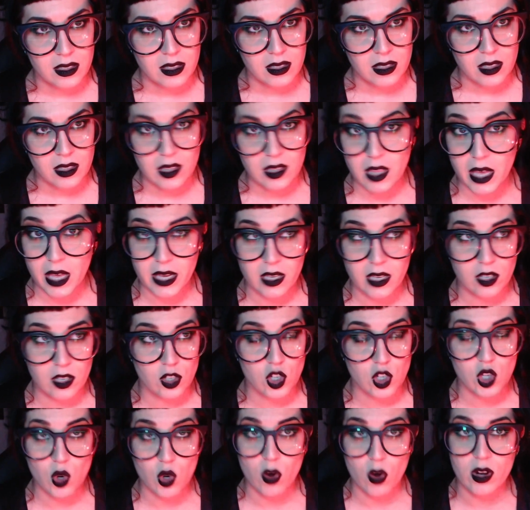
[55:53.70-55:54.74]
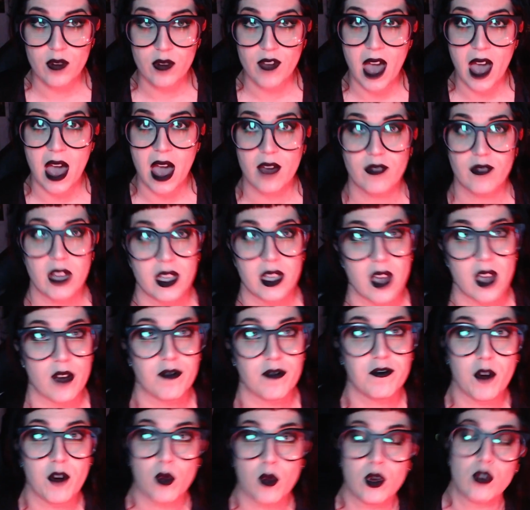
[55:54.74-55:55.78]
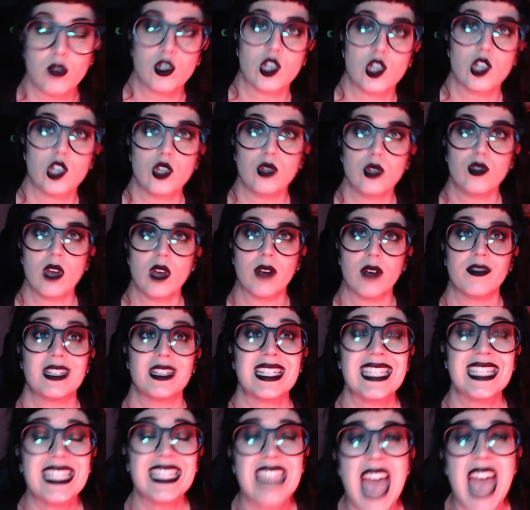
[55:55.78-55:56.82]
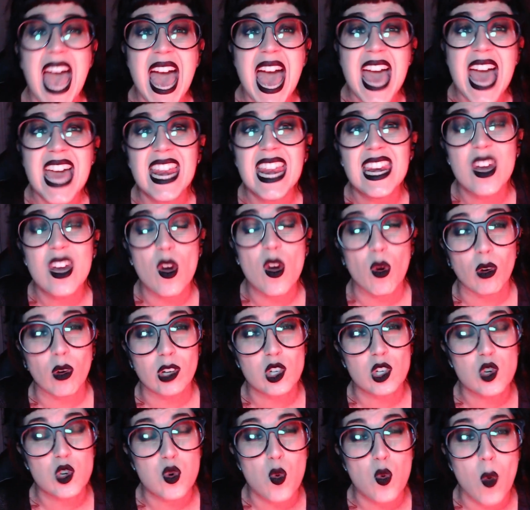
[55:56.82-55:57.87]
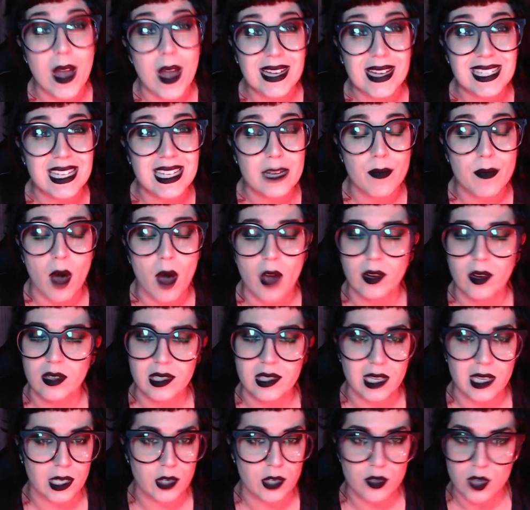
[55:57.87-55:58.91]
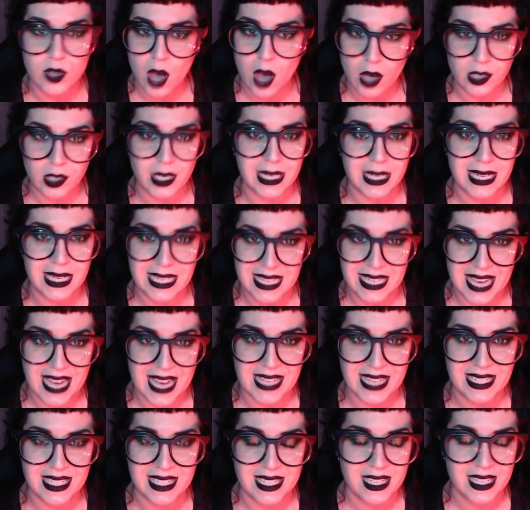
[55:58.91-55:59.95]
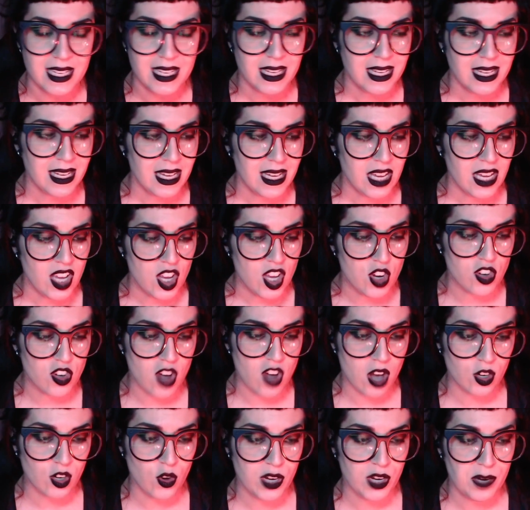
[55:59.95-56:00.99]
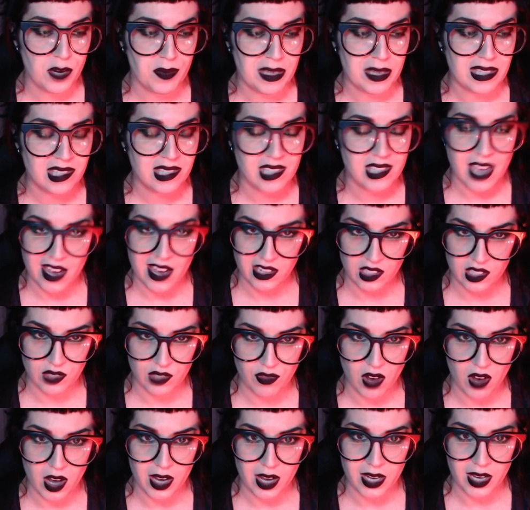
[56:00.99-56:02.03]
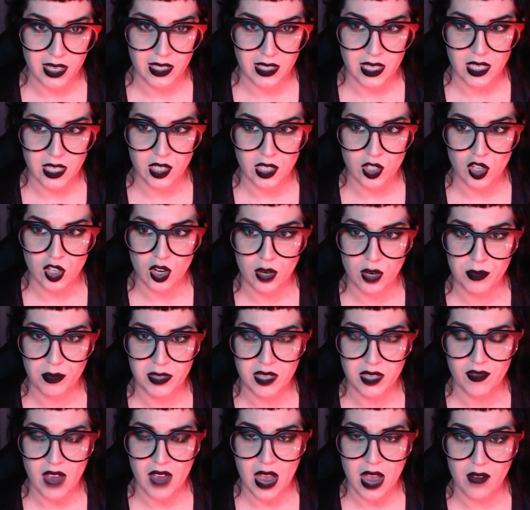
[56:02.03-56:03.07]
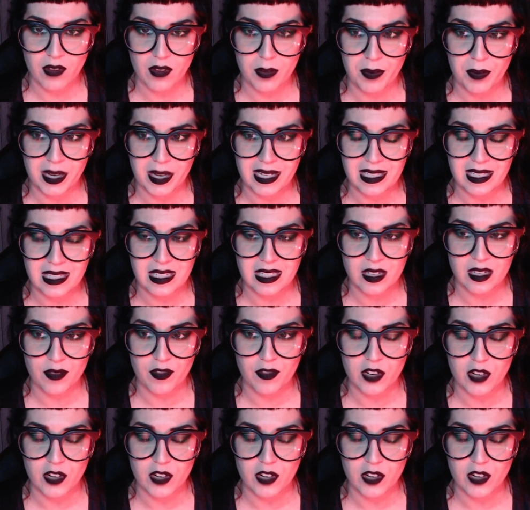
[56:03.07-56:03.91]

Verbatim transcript: like short of having a photo shoot of 10 or 20 models, like you're not going to get you're not going to be satisfied in terms of everybody's different